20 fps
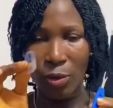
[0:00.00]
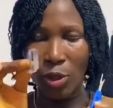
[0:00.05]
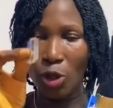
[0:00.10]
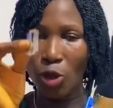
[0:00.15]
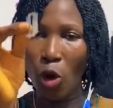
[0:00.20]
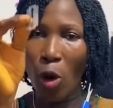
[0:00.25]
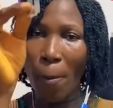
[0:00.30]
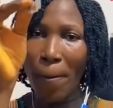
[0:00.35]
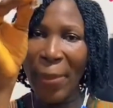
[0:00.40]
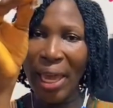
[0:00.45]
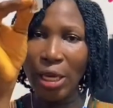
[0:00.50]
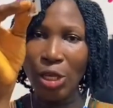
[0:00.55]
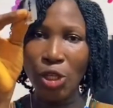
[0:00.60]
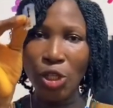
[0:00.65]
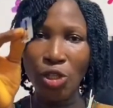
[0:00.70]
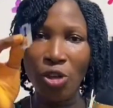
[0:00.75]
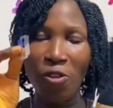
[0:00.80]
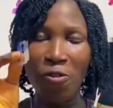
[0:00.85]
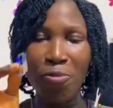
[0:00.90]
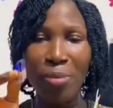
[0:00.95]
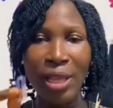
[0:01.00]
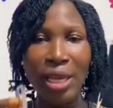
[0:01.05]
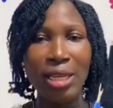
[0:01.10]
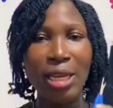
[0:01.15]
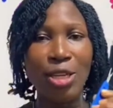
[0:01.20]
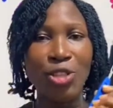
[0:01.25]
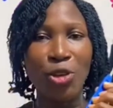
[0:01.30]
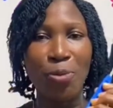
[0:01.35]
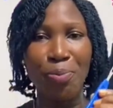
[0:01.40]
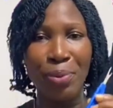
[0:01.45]
Don't make use of blade
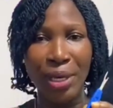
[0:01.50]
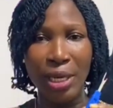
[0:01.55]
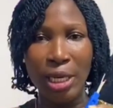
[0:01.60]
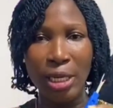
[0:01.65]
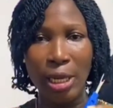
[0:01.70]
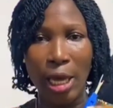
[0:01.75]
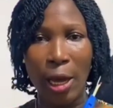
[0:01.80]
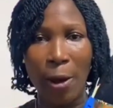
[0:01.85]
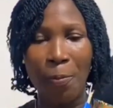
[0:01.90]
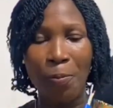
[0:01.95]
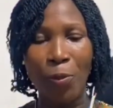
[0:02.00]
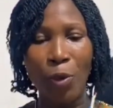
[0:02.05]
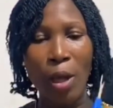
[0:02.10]
as a beginner.